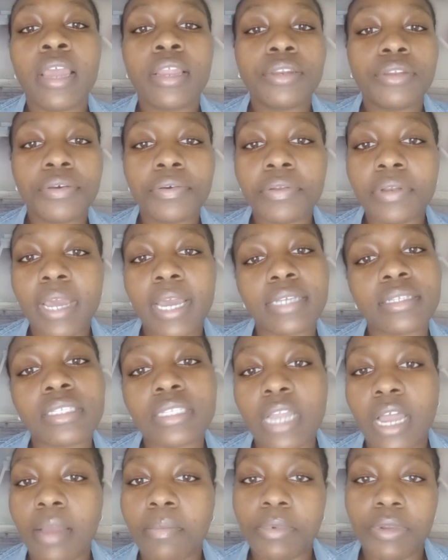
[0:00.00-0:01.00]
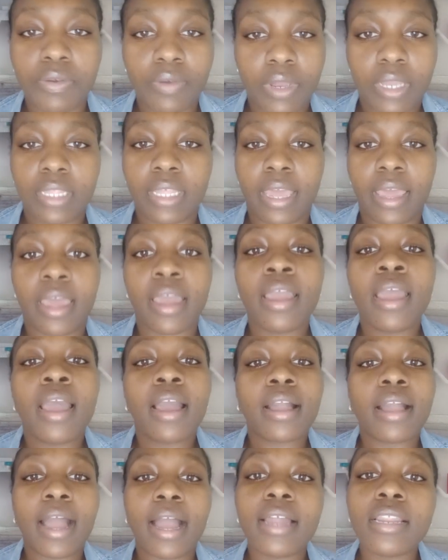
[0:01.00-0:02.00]
do not stop doing
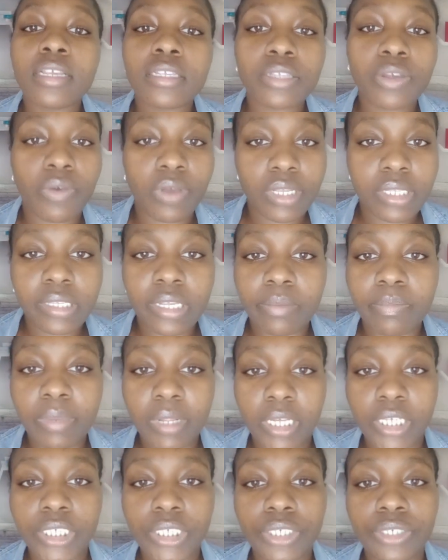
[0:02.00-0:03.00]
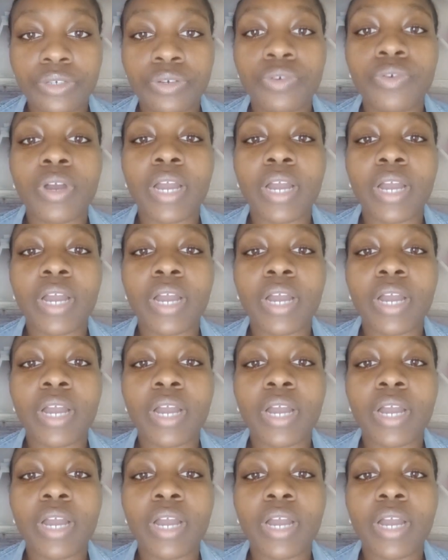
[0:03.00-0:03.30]
that. God is going to bless you.